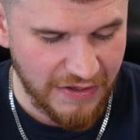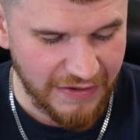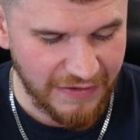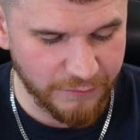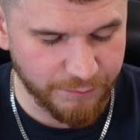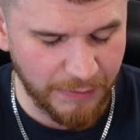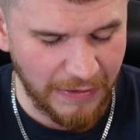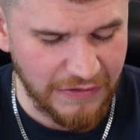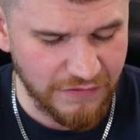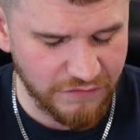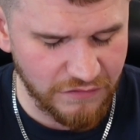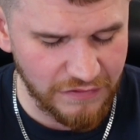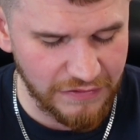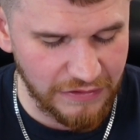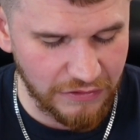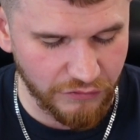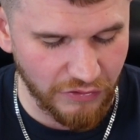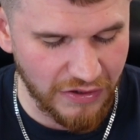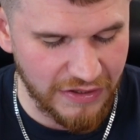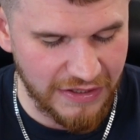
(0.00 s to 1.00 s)
It's basically
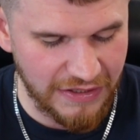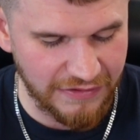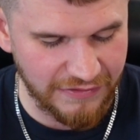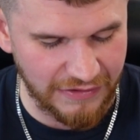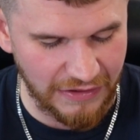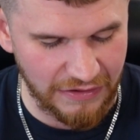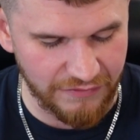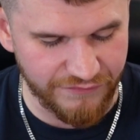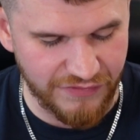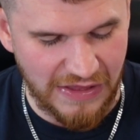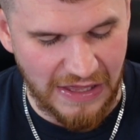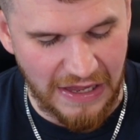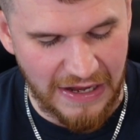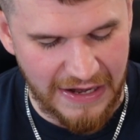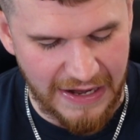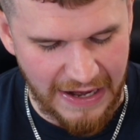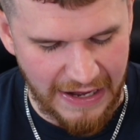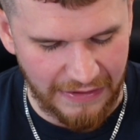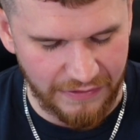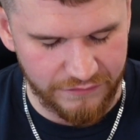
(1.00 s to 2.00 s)
creating kind of the
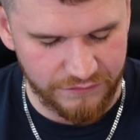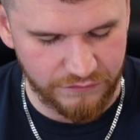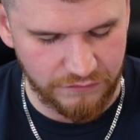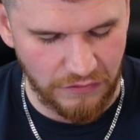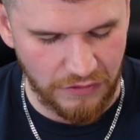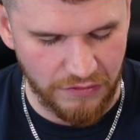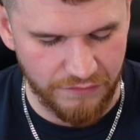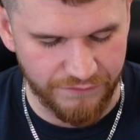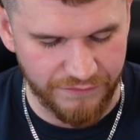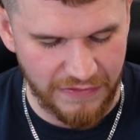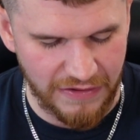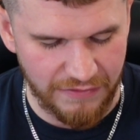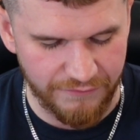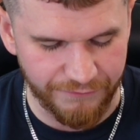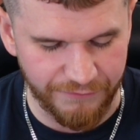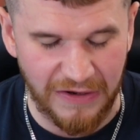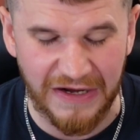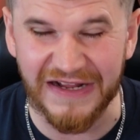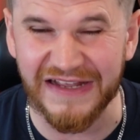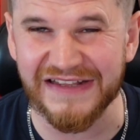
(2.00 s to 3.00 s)
Ajax of
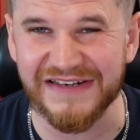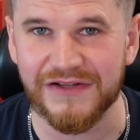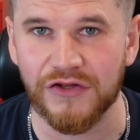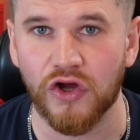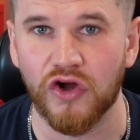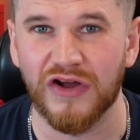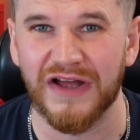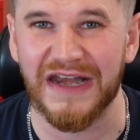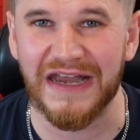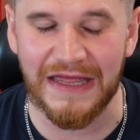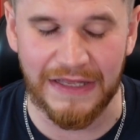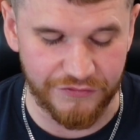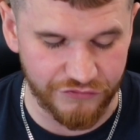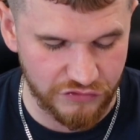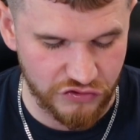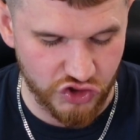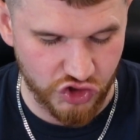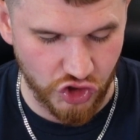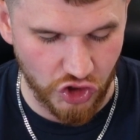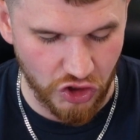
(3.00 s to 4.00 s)
Frankie de Jong and Lasse
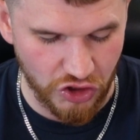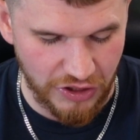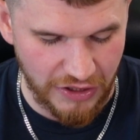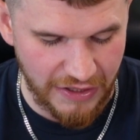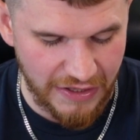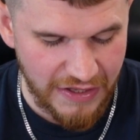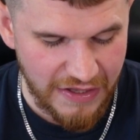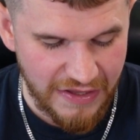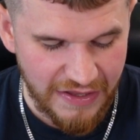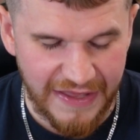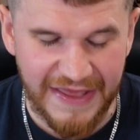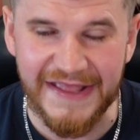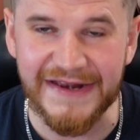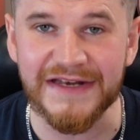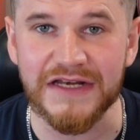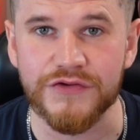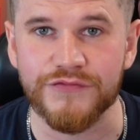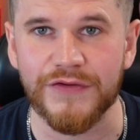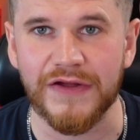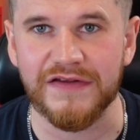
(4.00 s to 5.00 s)
Schöne
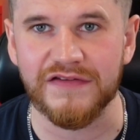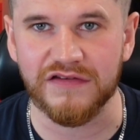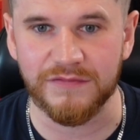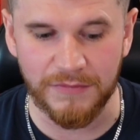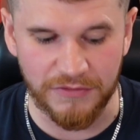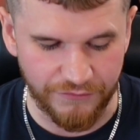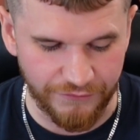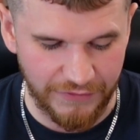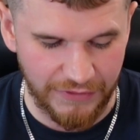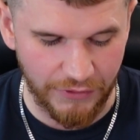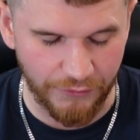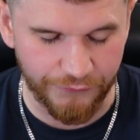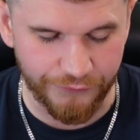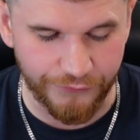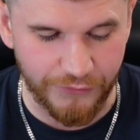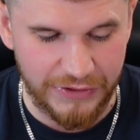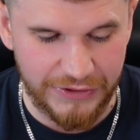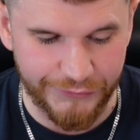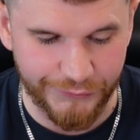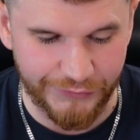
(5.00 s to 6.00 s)
in defensive midfield.
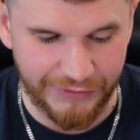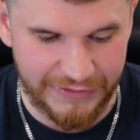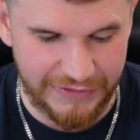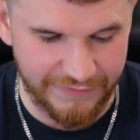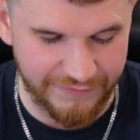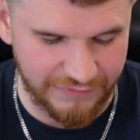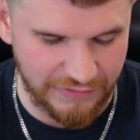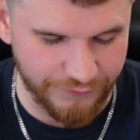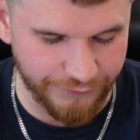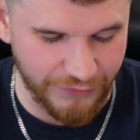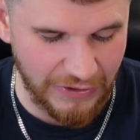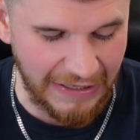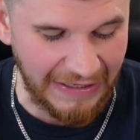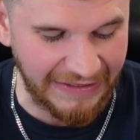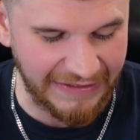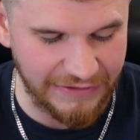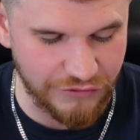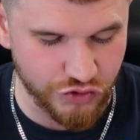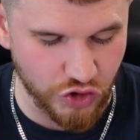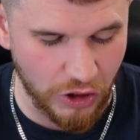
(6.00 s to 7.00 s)
Frequently you'd see
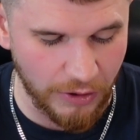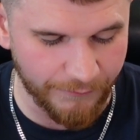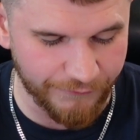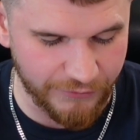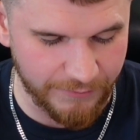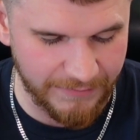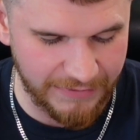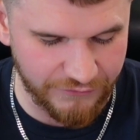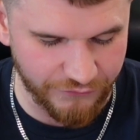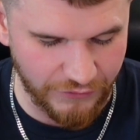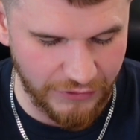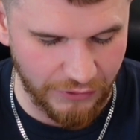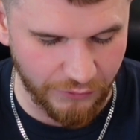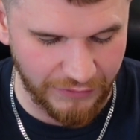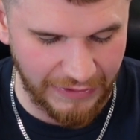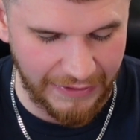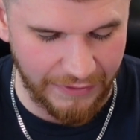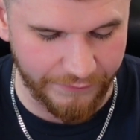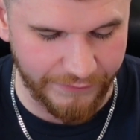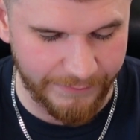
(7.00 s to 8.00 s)
Frankie drop from midfield,
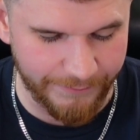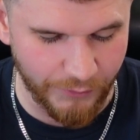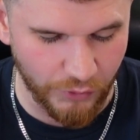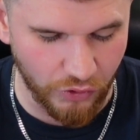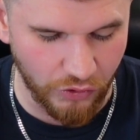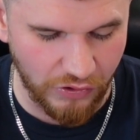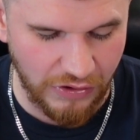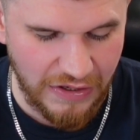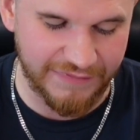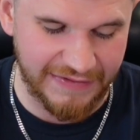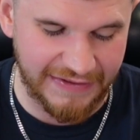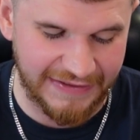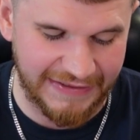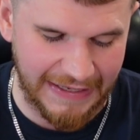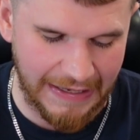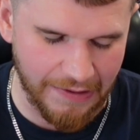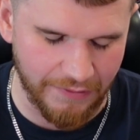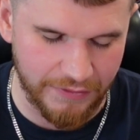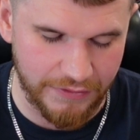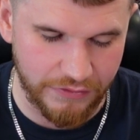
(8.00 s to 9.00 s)
get on the ball and then
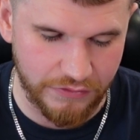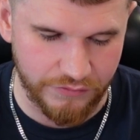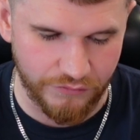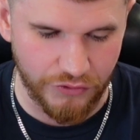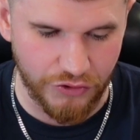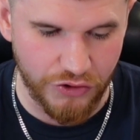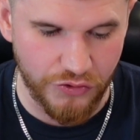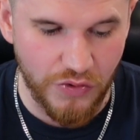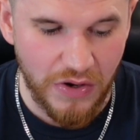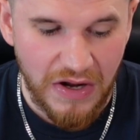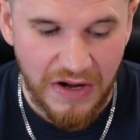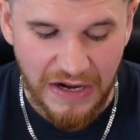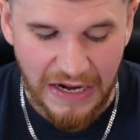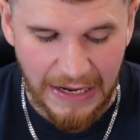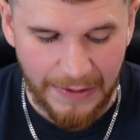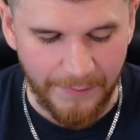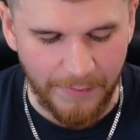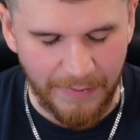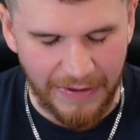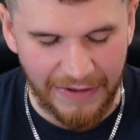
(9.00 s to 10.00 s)
carry through.
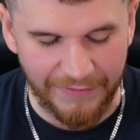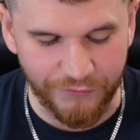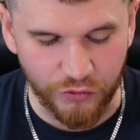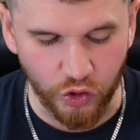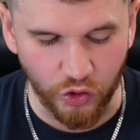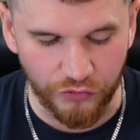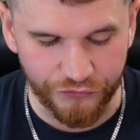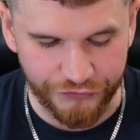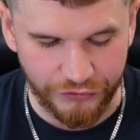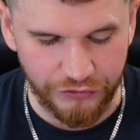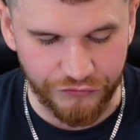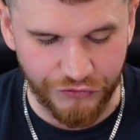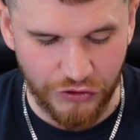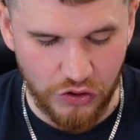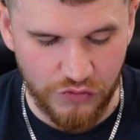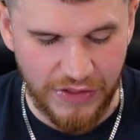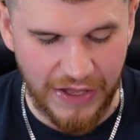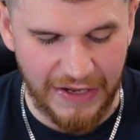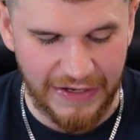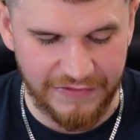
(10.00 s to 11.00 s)
Amrabat of course can
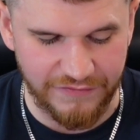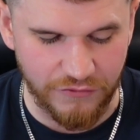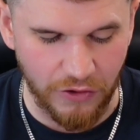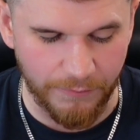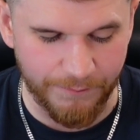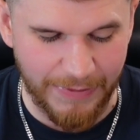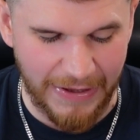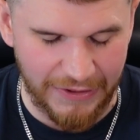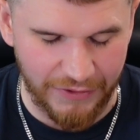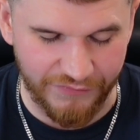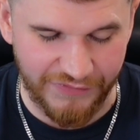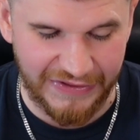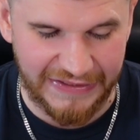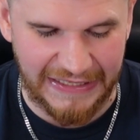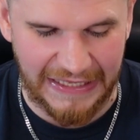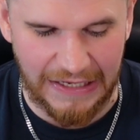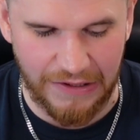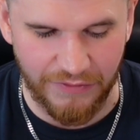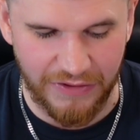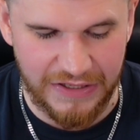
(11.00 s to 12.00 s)
do that. He's not bad on the
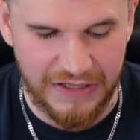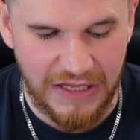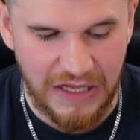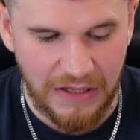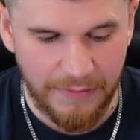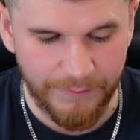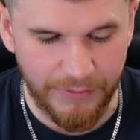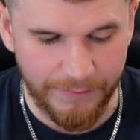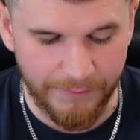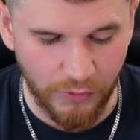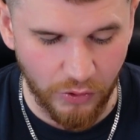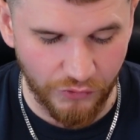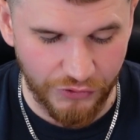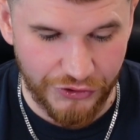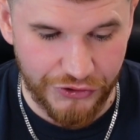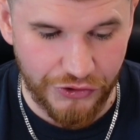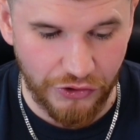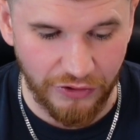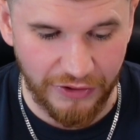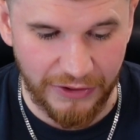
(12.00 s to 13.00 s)
carry, but more
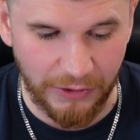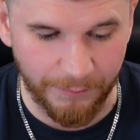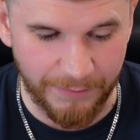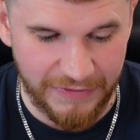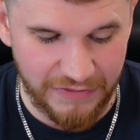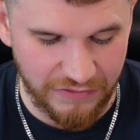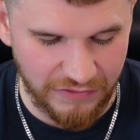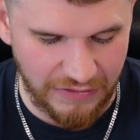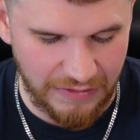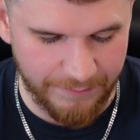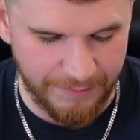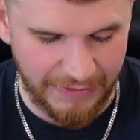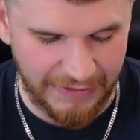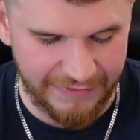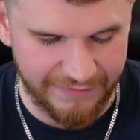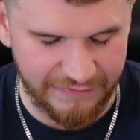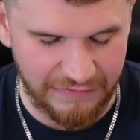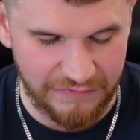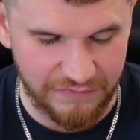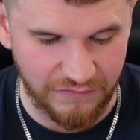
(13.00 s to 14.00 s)
than not it'll be the
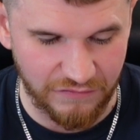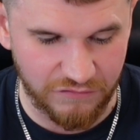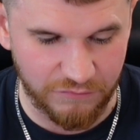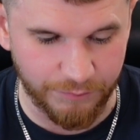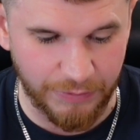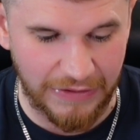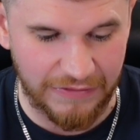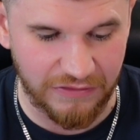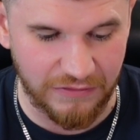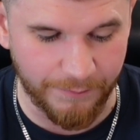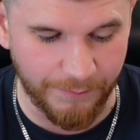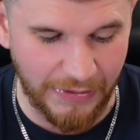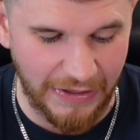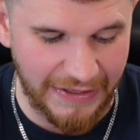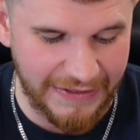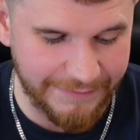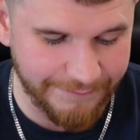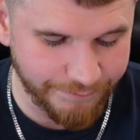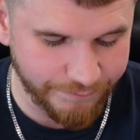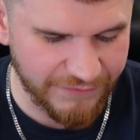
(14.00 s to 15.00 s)
ability to spread the
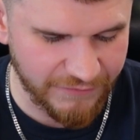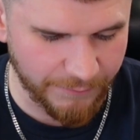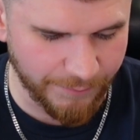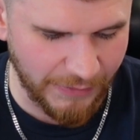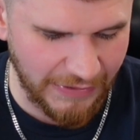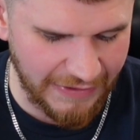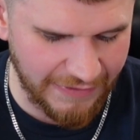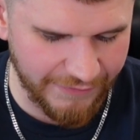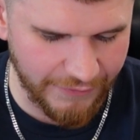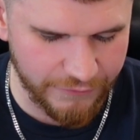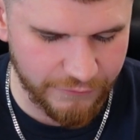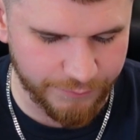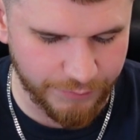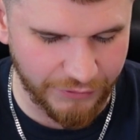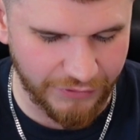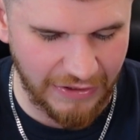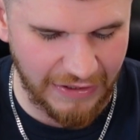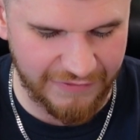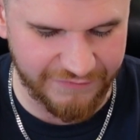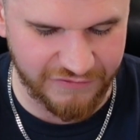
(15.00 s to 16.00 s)
play, to play those
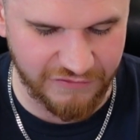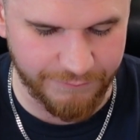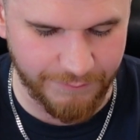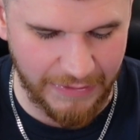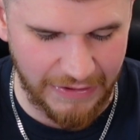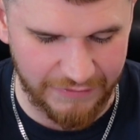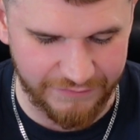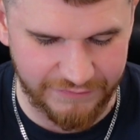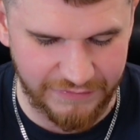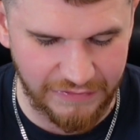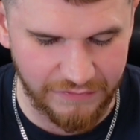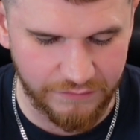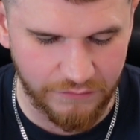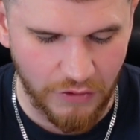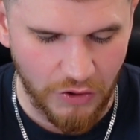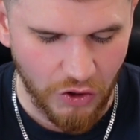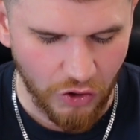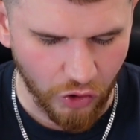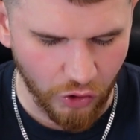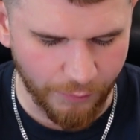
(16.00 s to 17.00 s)
progressive passes
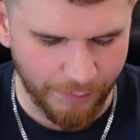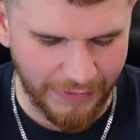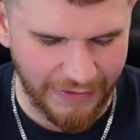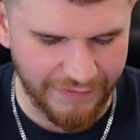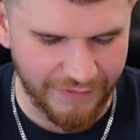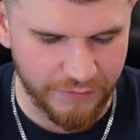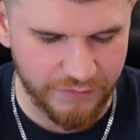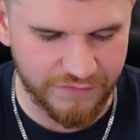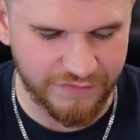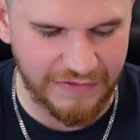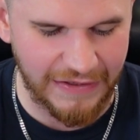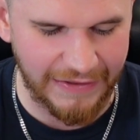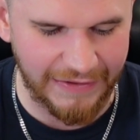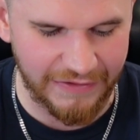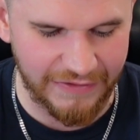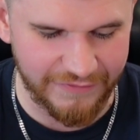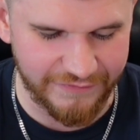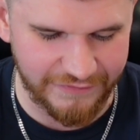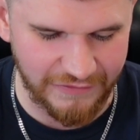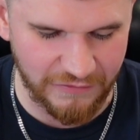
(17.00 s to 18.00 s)
or play those
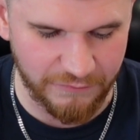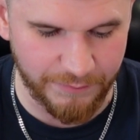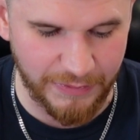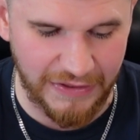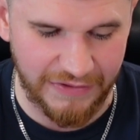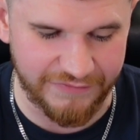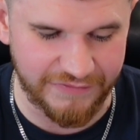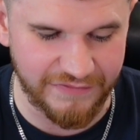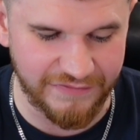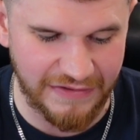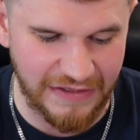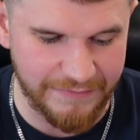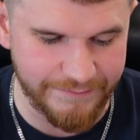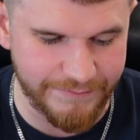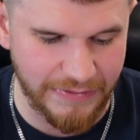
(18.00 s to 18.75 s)
second assist passes in